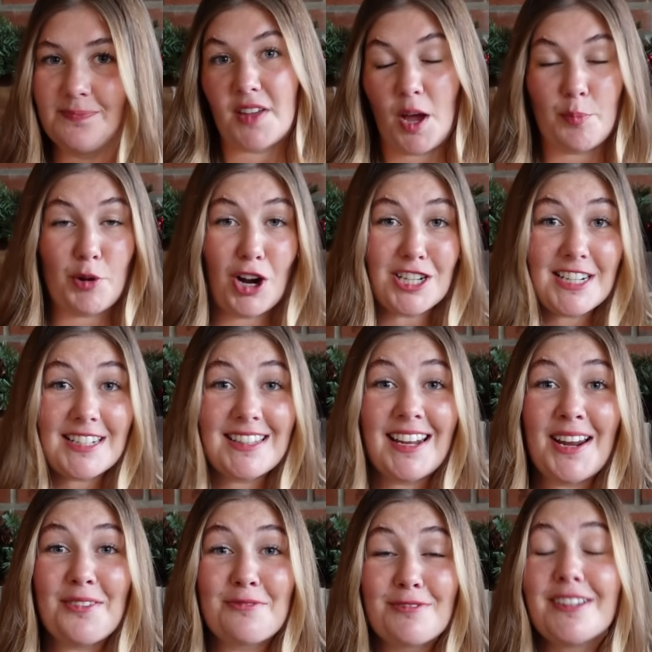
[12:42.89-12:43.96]
A project that
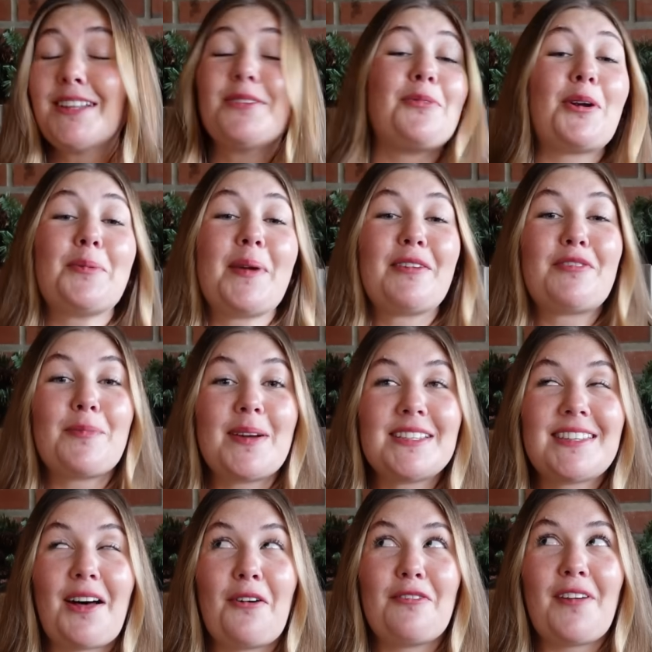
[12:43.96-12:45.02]
I really want to make for
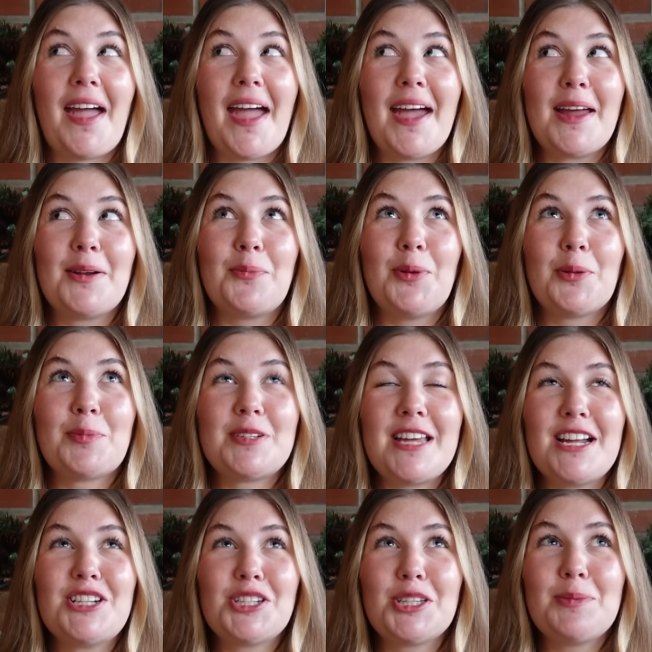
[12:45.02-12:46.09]
myself and will
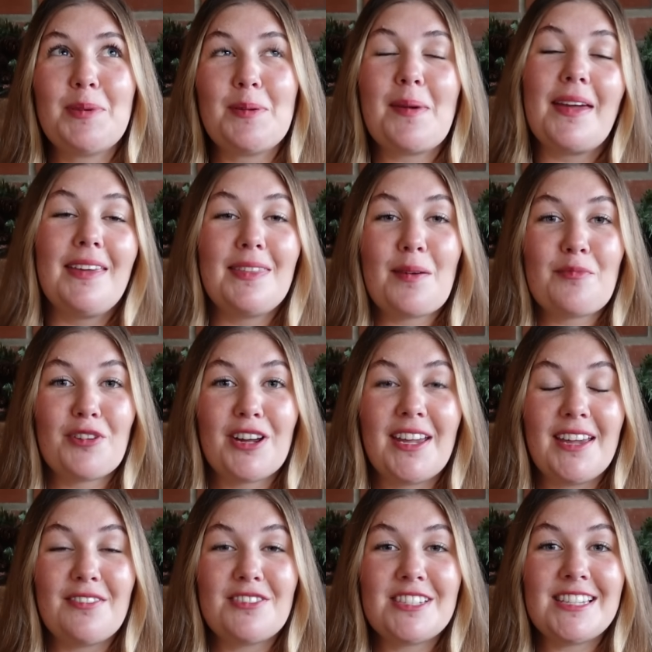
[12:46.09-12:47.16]
potentially be making them for
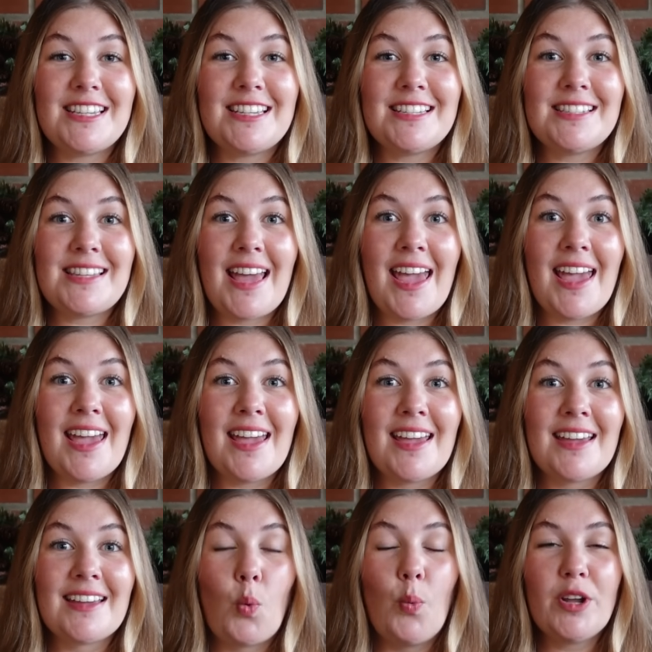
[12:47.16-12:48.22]
gifts is
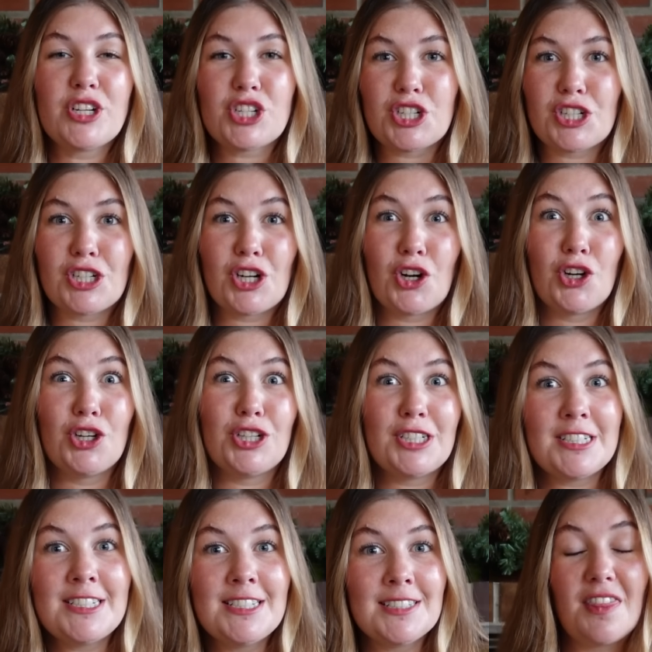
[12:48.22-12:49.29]
a winter
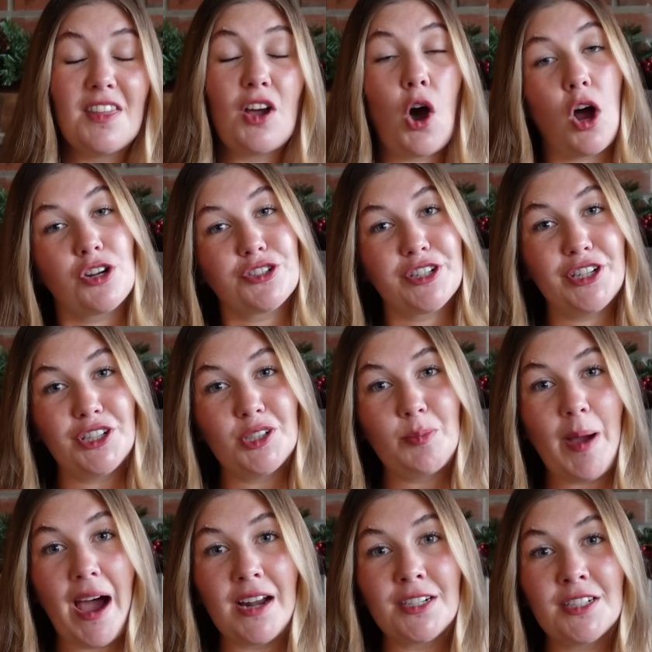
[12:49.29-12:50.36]
hood. The Audrey hood
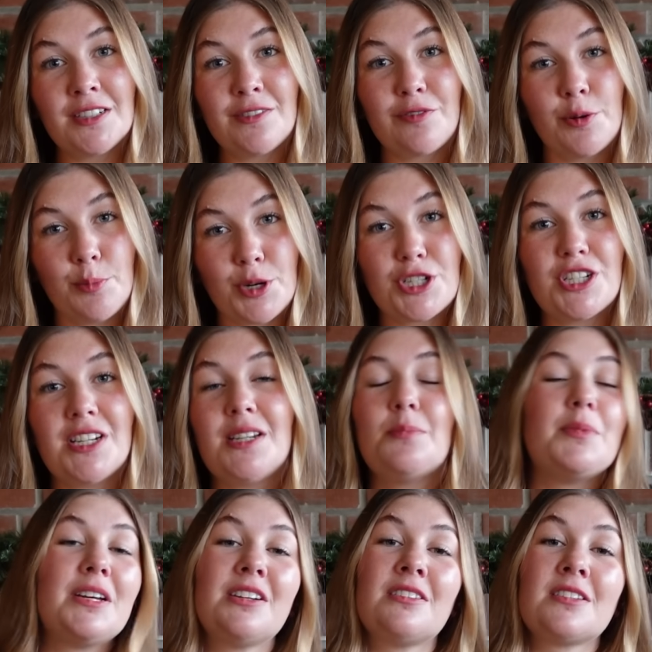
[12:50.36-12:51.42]
pattern from Merchant &
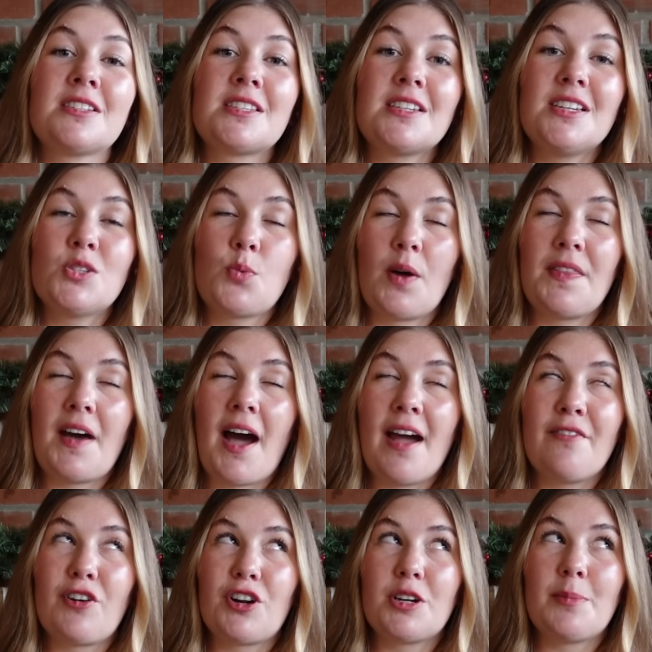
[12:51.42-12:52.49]
Mills is one that
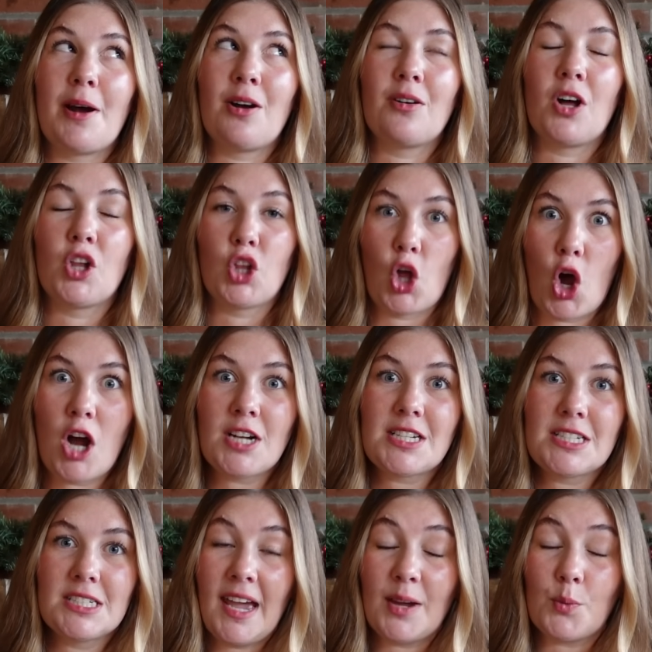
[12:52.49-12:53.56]
I've heard about a lot
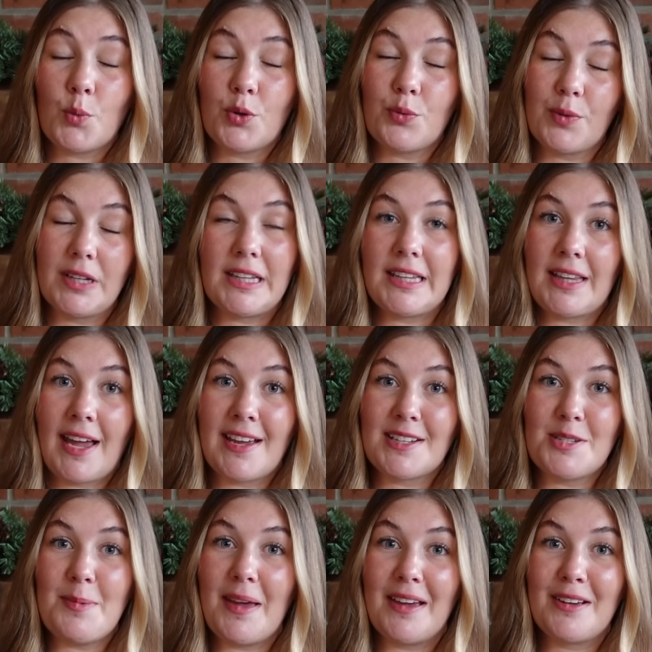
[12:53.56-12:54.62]
and would really like
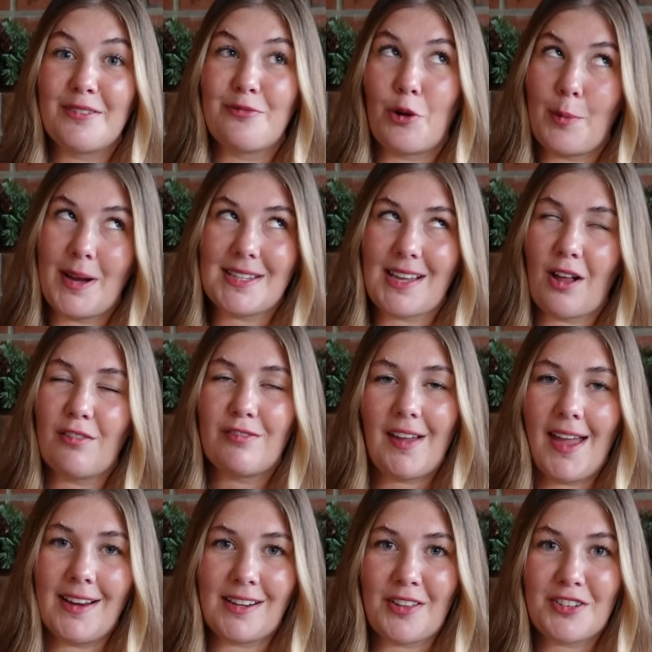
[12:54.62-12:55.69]
to make for myself
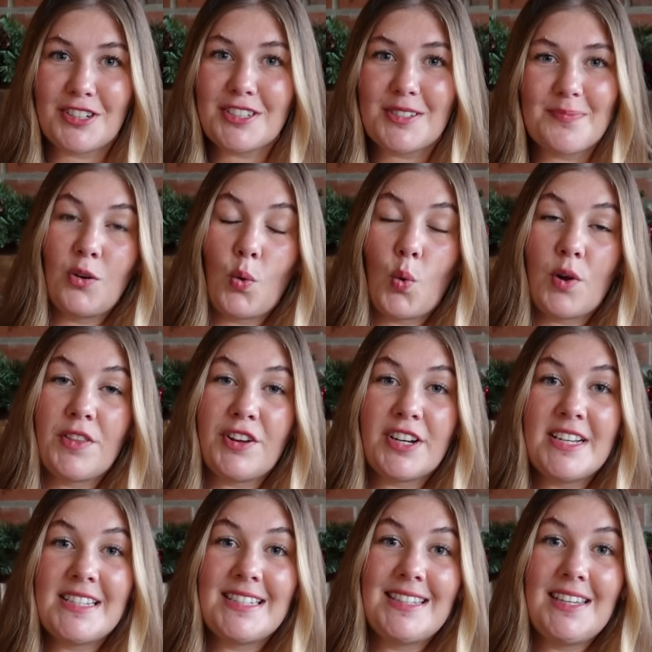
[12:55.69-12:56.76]
and others. Or there
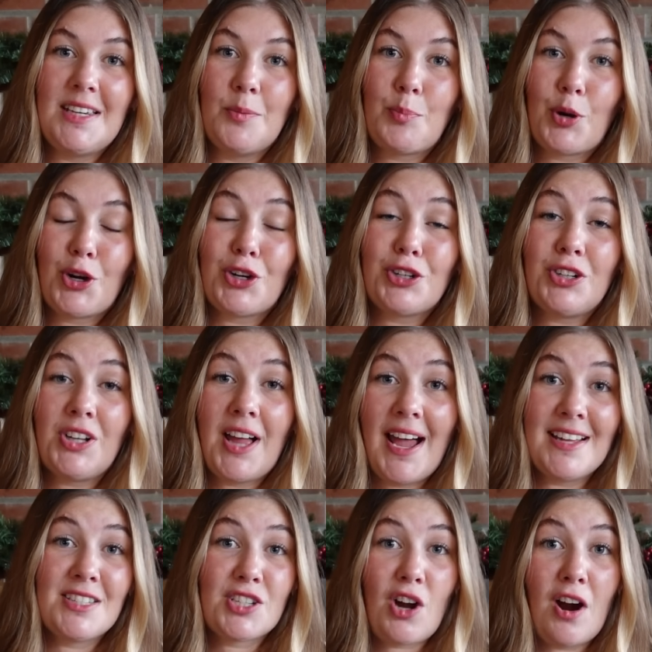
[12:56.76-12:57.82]
is the Pearl
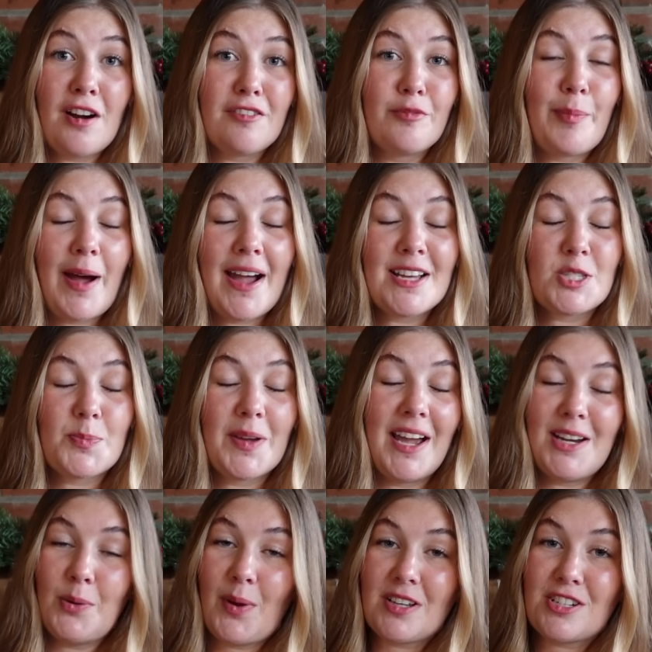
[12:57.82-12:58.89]
headscarf by
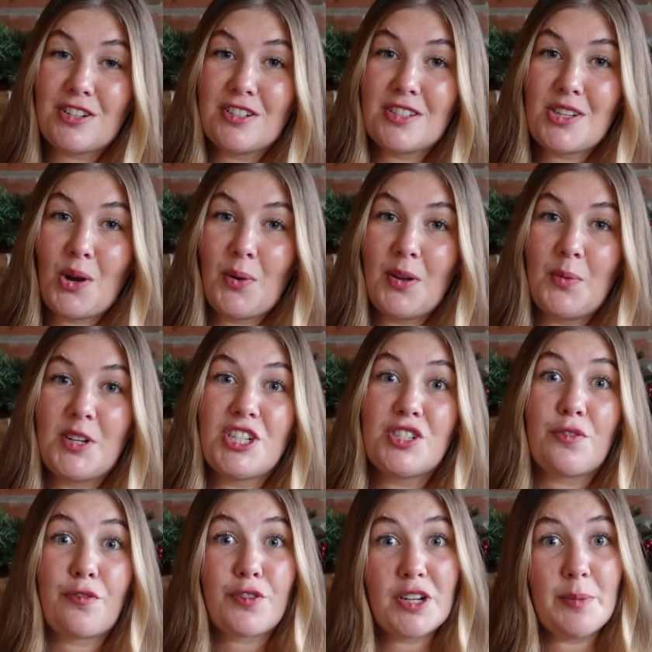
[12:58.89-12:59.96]
Spaghetti Western Sewing, which is
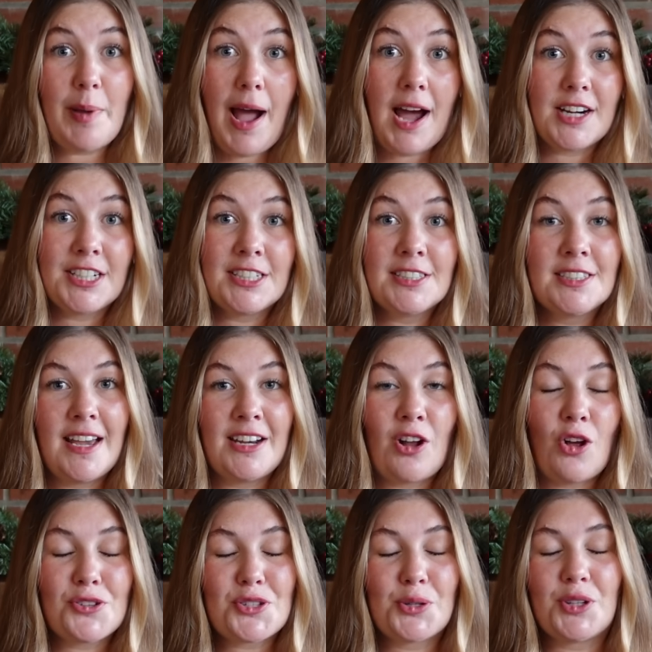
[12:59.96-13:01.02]
a free pattern and
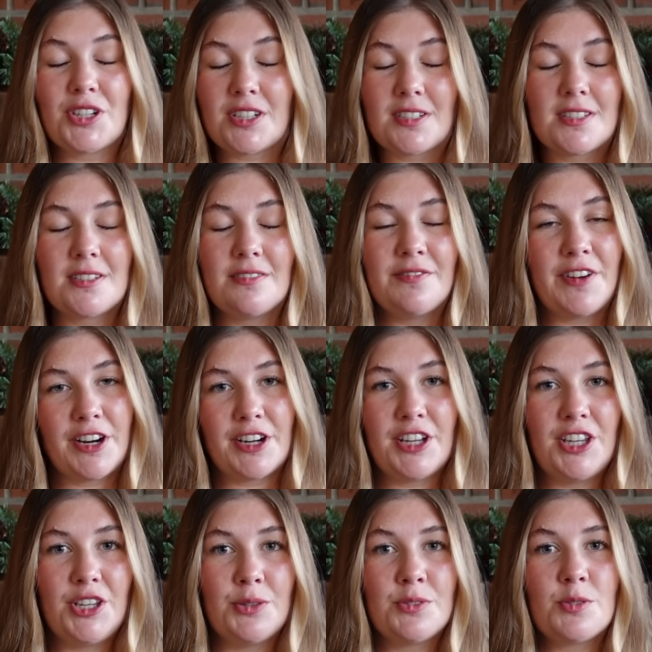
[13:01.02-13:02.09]
also looks very
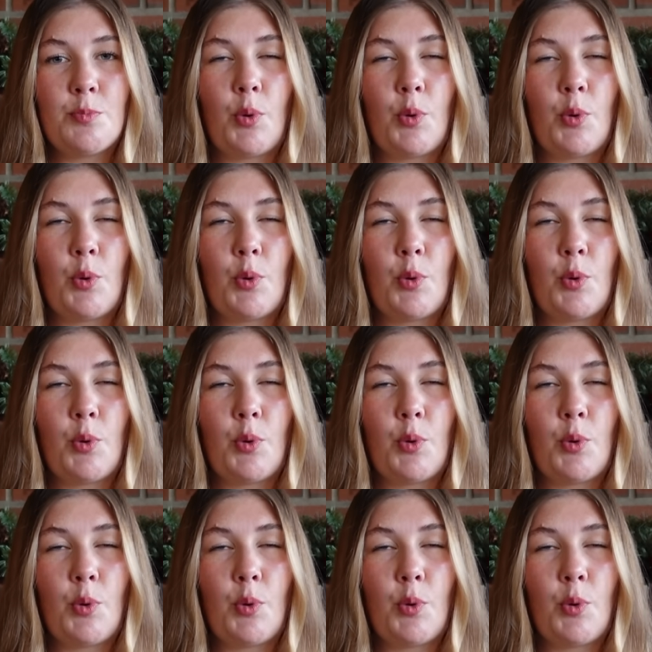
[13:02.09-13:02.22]
cute.